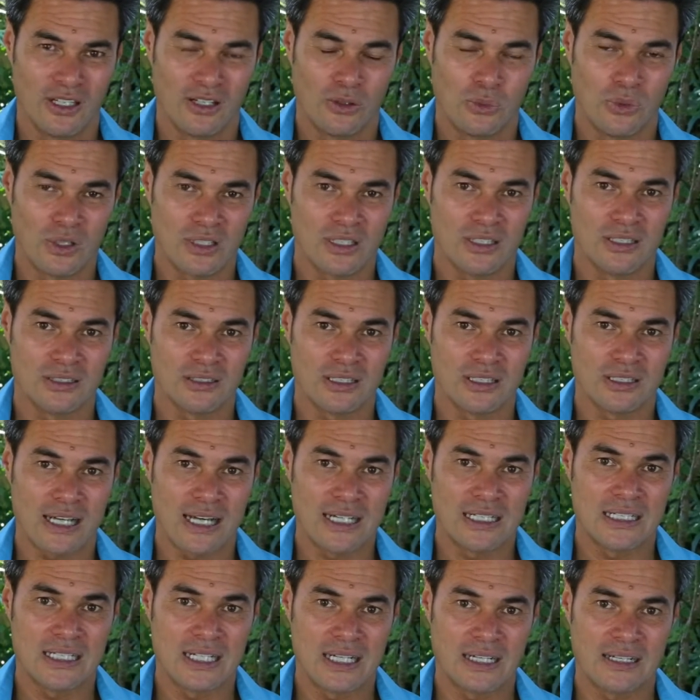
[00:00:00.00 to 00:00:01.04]
which is this
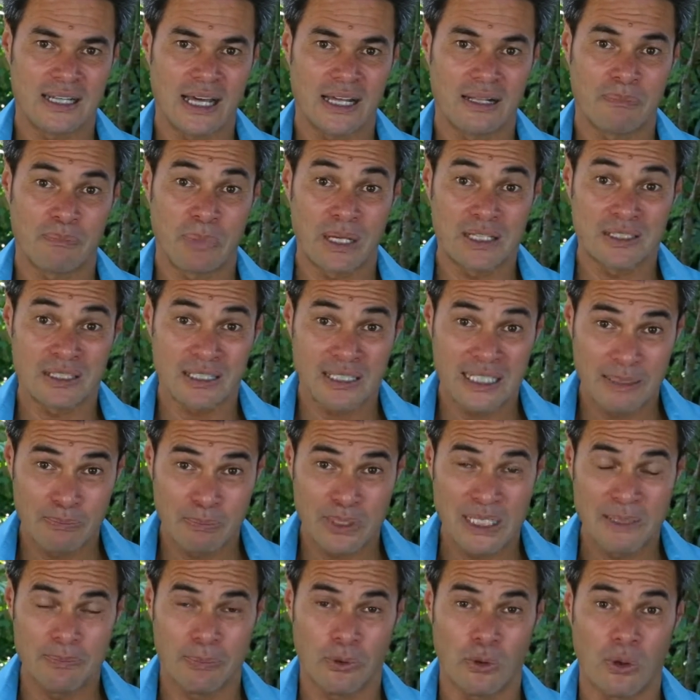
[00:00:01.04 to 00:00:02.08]
idea that basically
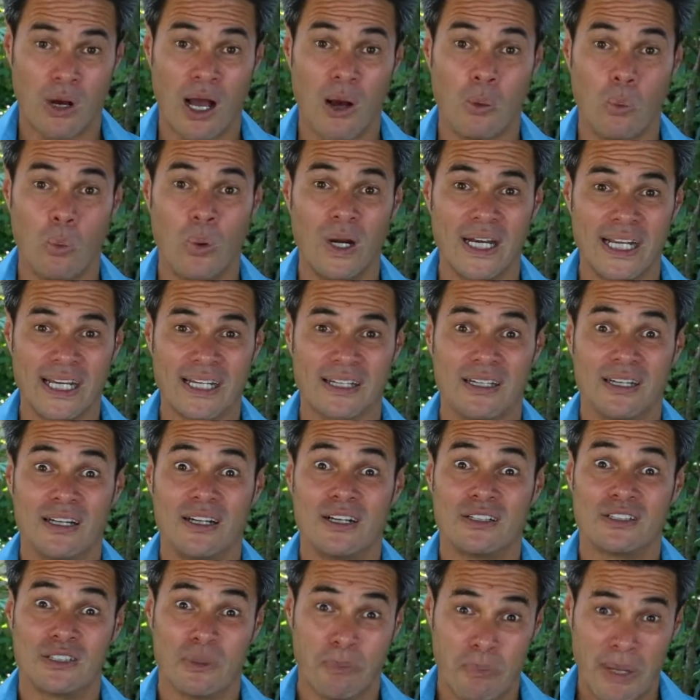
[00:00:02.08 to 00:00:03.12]
people are willing
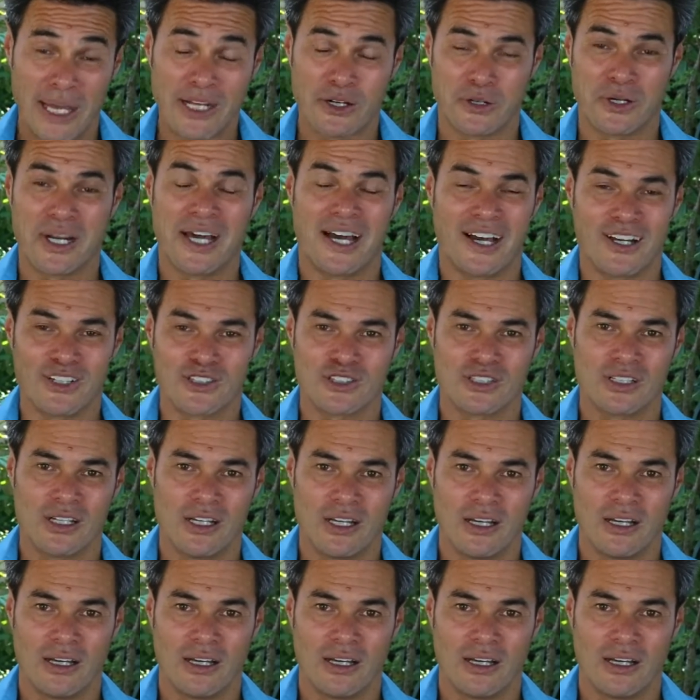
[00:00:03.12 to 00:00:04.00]
to bet on us,